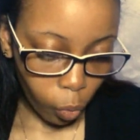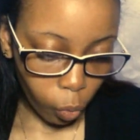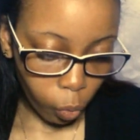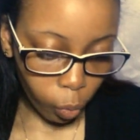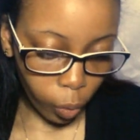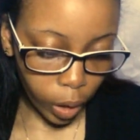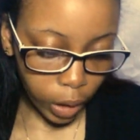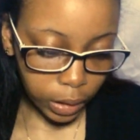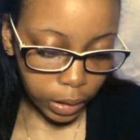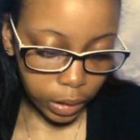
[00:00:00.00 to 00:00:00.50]

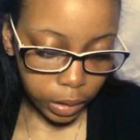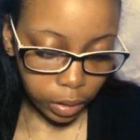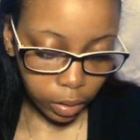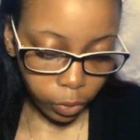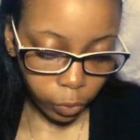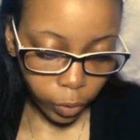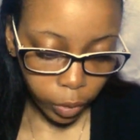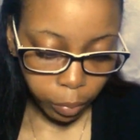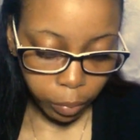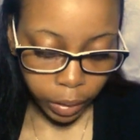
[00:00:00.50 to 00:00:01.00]
What
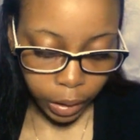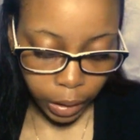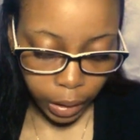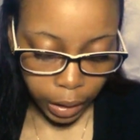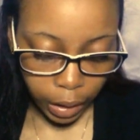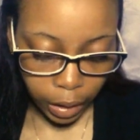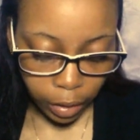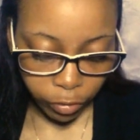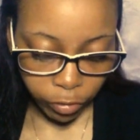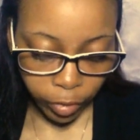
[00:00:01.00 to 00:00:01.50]
We
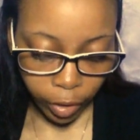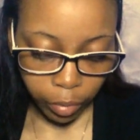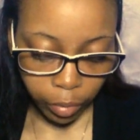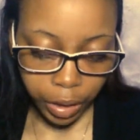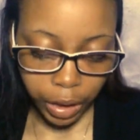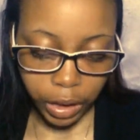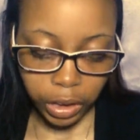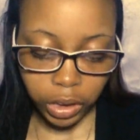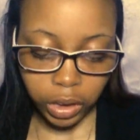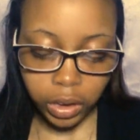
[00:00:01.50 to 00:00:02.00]
Believe,
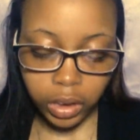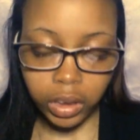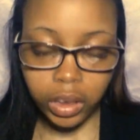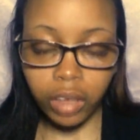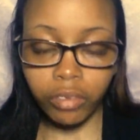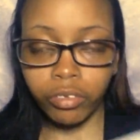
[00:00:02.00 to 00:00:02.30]
Foundations